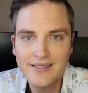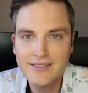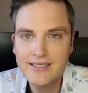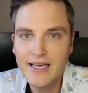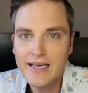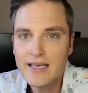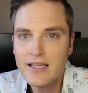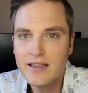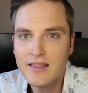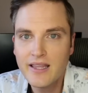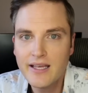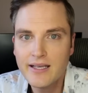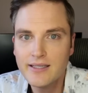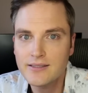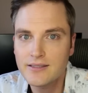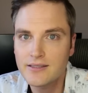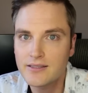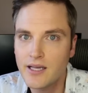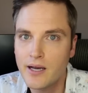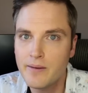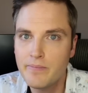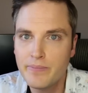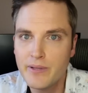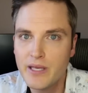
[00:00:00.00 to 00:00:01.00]
The second thing
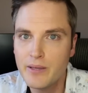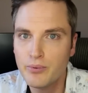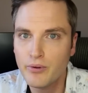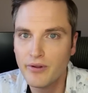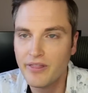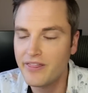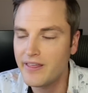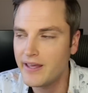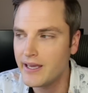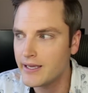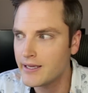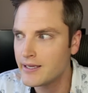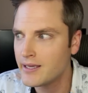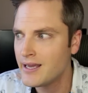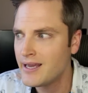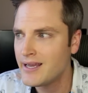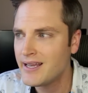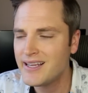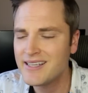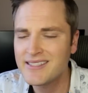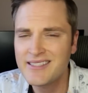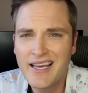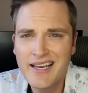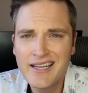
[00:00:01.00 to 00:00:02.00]
some people think
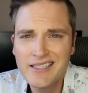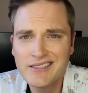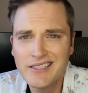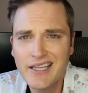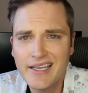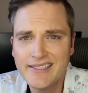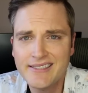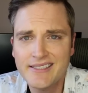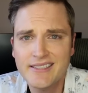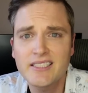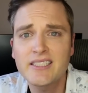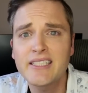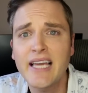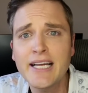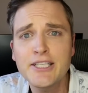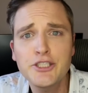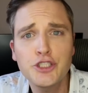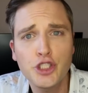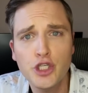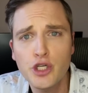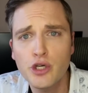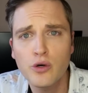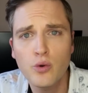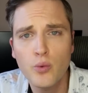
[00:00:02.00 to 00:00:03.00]
is that it's like
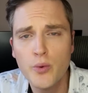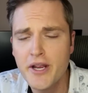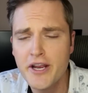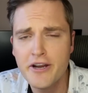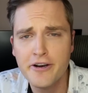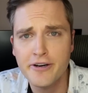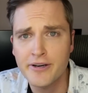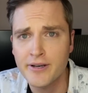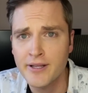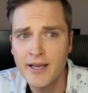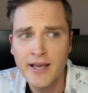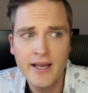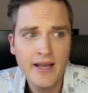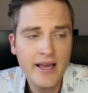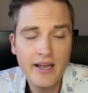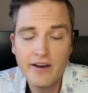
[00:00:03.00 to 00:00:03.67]
sketchy or weird,